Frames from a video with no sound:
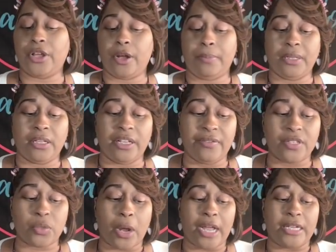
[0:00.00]
their
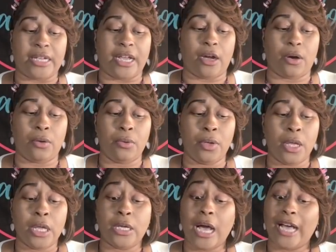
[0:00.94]
beliefs right now.
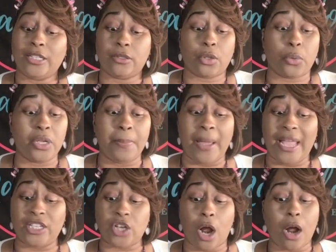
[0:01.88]
At 3
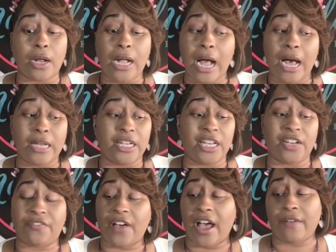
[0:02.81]
major arcana
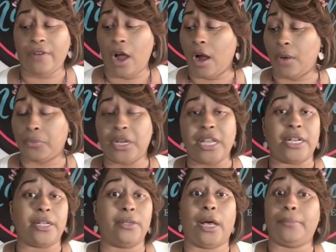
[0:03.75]
and a 5 card
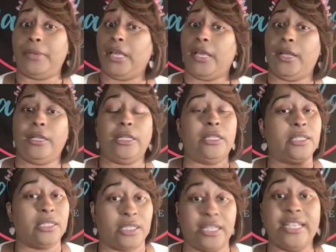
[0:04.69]
reading. I mean,
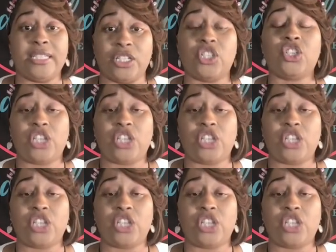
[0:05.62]
this is